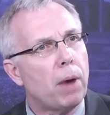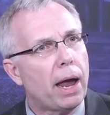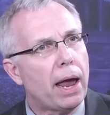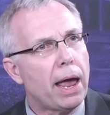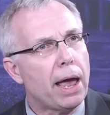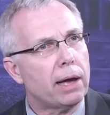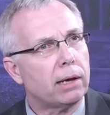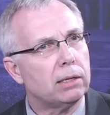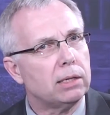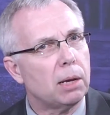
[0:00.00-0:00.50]
my
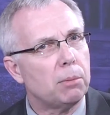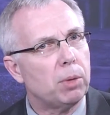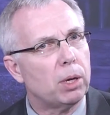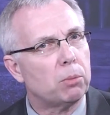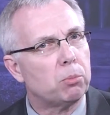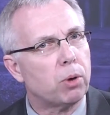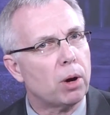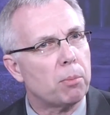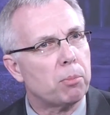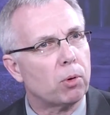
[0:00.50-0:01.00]

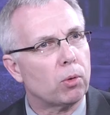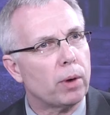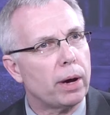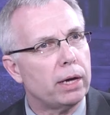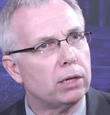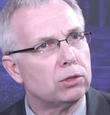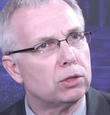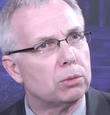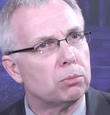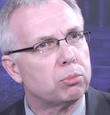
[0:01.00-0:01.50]
academic
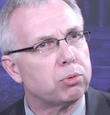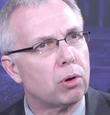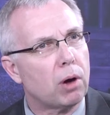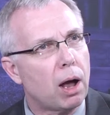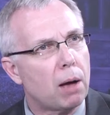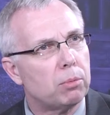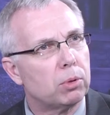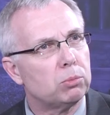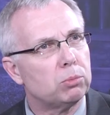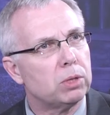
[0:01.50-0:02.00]
preparation
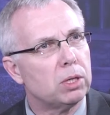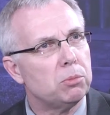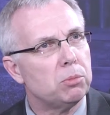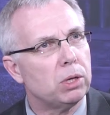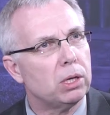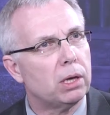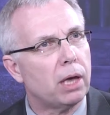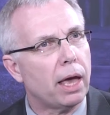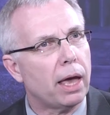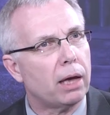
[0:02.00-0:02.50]
probably
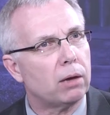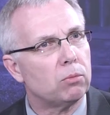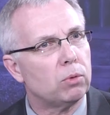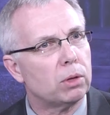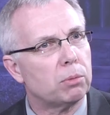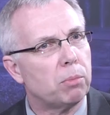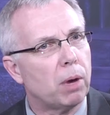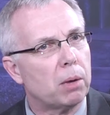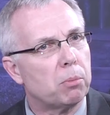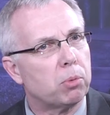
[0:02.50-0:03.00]
began
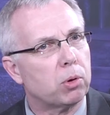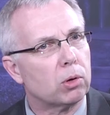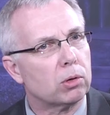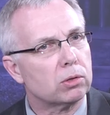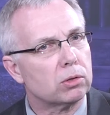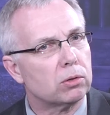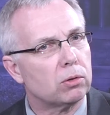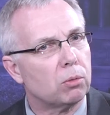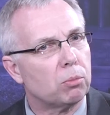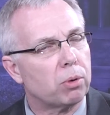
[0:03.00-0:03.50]
with my
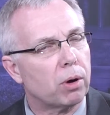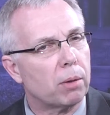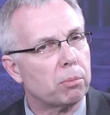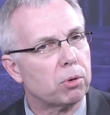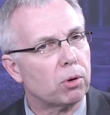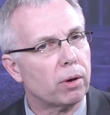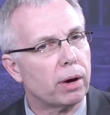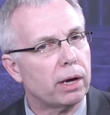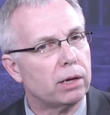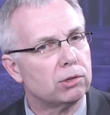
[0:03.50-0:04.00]
personal
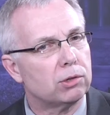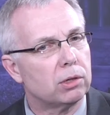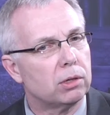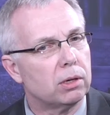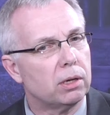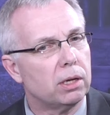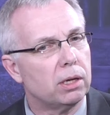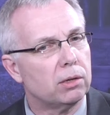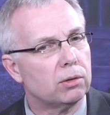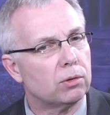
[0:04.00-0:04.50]

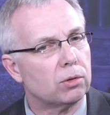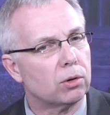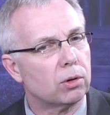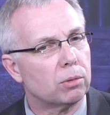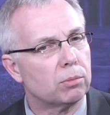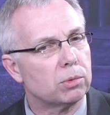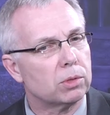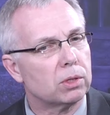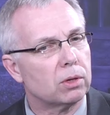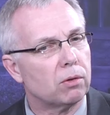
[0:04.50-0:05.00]
preparation in
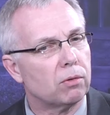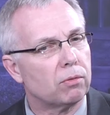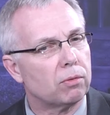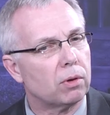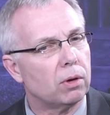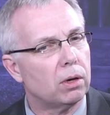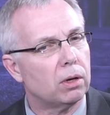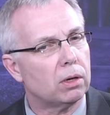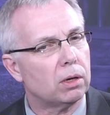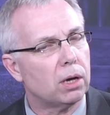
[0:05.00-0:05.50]
terms of
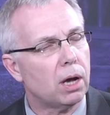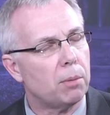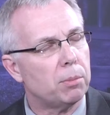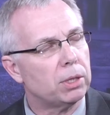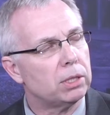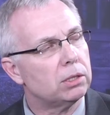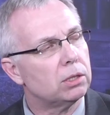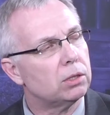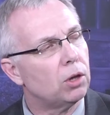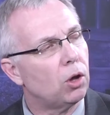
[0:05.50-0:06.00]

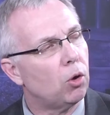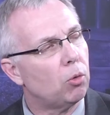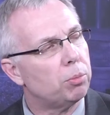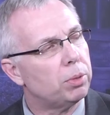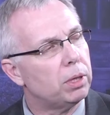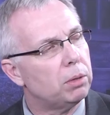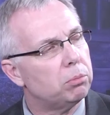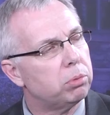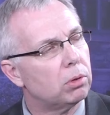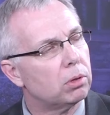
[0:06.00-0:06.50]
coming to know
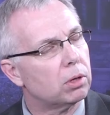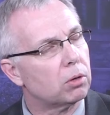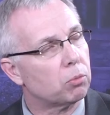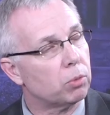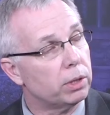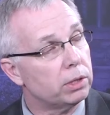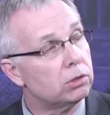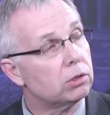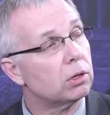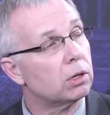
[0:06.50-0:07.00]
people
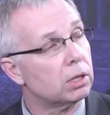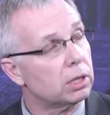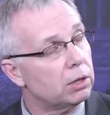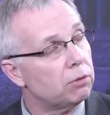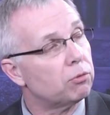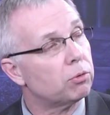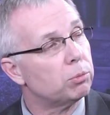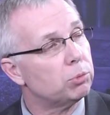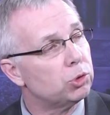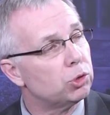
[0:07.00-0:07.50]
originally
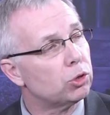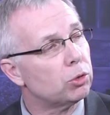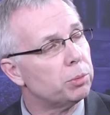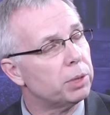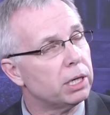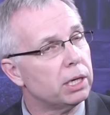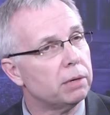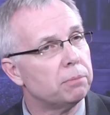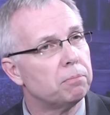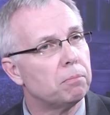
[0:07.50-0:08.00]
from
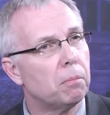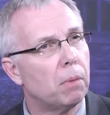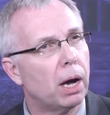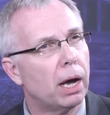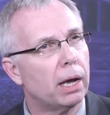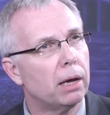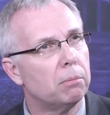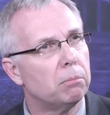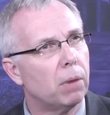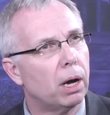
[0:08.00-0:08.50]
Germany.
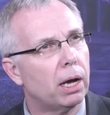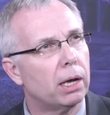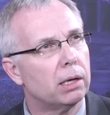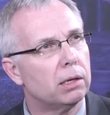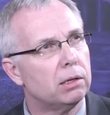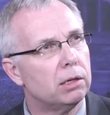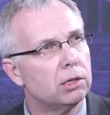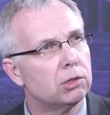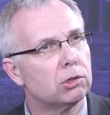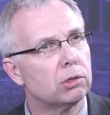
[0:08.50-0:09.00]
My
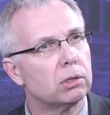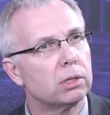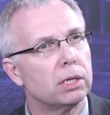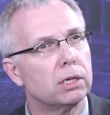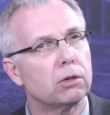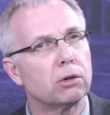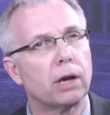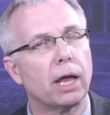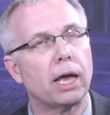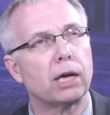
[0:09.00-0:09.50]
initial
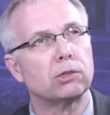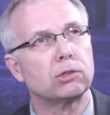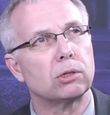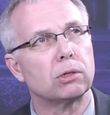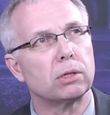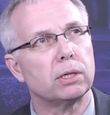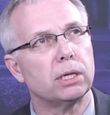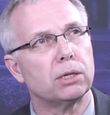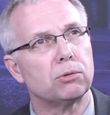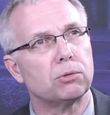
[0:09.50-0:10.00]

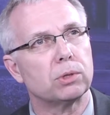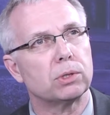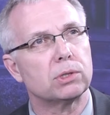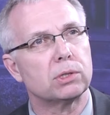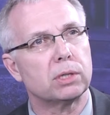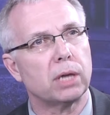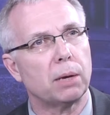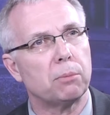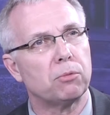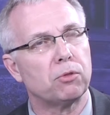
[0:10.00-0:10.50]
international interest
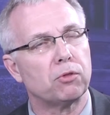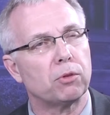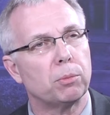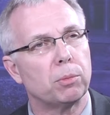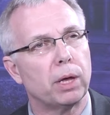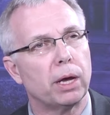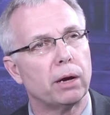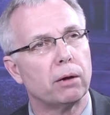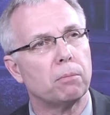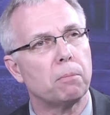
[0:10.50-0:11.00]
stemmed from
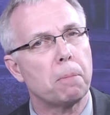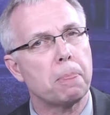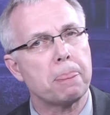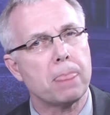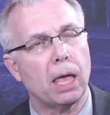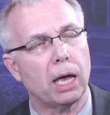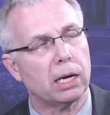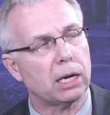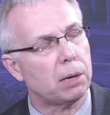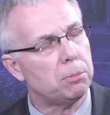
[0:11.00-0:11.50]
there,
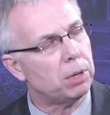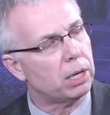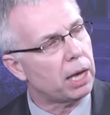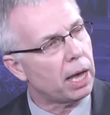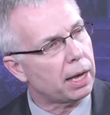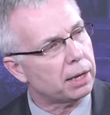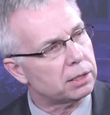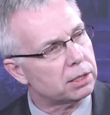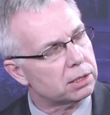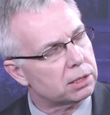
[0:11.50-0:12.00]
and I
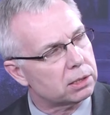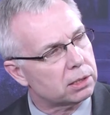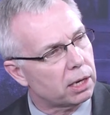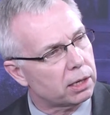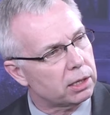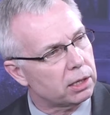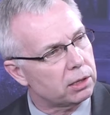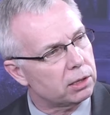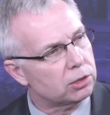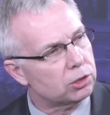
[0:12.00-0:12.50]
began to
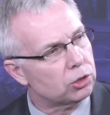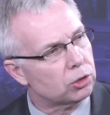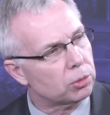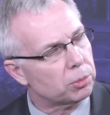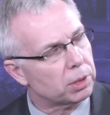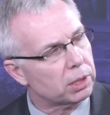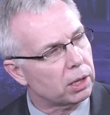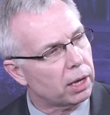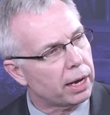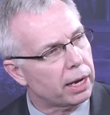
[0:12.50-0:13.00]
study the
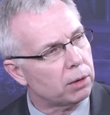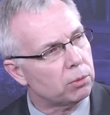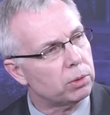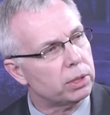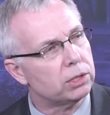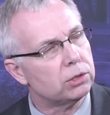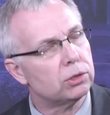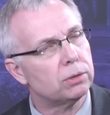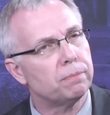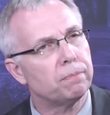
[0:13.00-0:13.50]
German
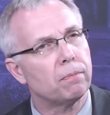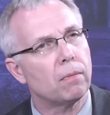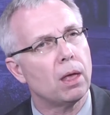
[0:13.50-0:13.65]
language.